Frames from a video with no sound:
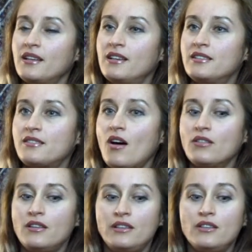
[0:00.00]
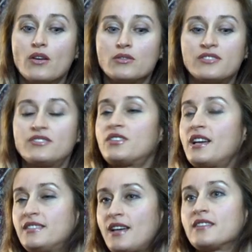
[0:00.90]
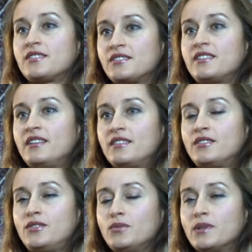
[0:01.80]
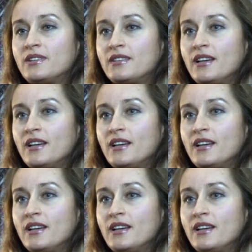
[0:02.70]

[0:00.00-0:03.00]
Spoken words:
It's only no stress associated to it.